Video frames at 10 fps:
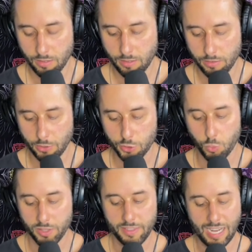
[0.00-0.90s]
there's
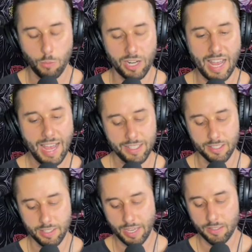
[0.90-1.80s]
one thing I want to add
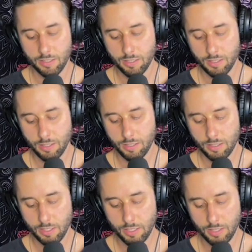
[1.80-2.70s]
to that.
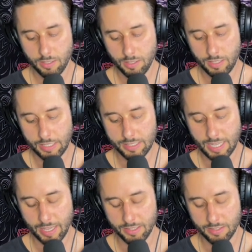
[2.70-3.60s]
It's
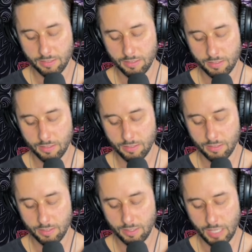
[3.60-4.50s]
that
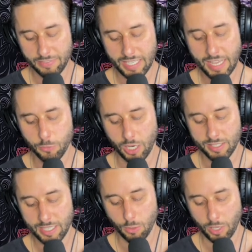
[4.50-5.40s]
at the end where I
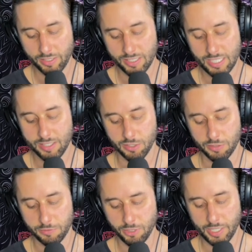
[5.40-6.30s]
say awareness sets us
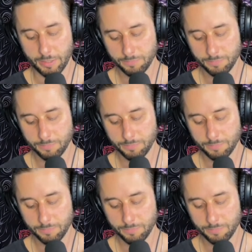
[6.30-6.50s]
free,